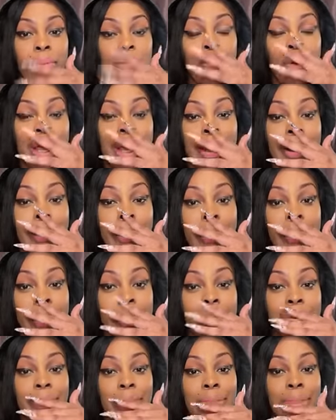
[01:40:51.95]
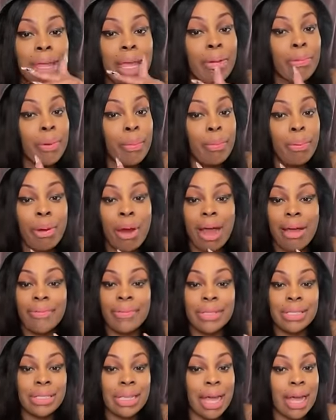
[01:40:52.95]
where they were
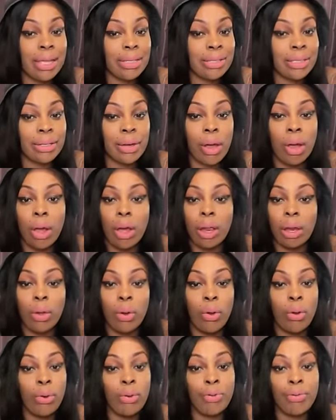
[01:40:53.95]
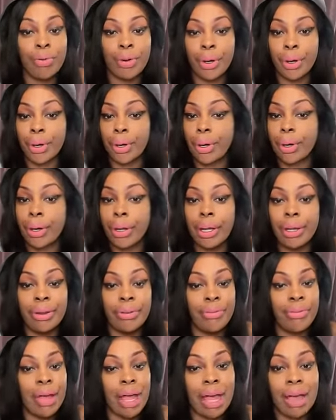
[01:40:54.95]
prophesizing all over a
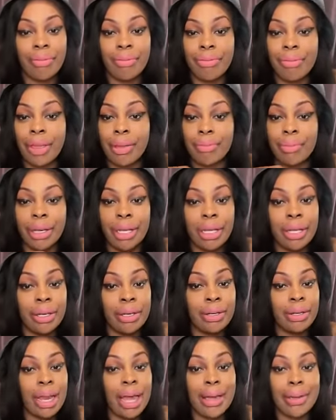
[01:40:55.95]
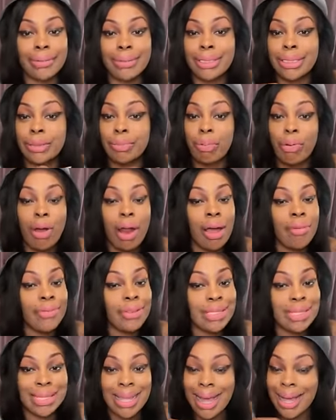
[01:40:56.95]
divine feminine, like just
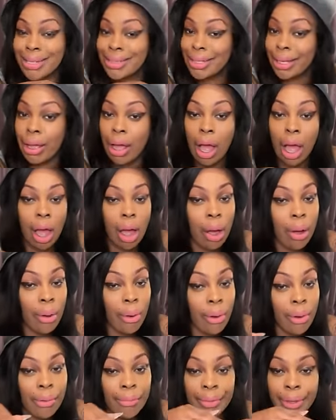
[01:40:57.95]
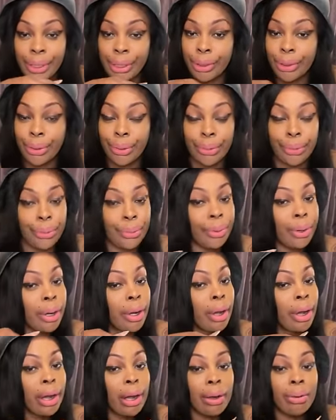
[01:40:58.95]
prophesizing all over you,
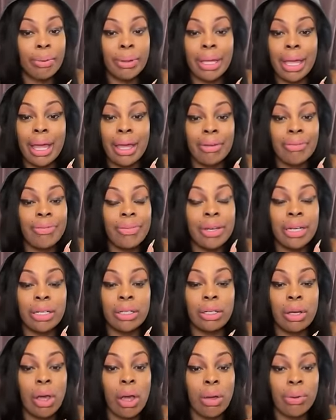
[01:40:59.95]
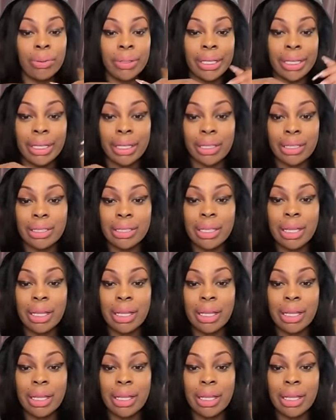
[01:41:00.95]
okay, for the longest.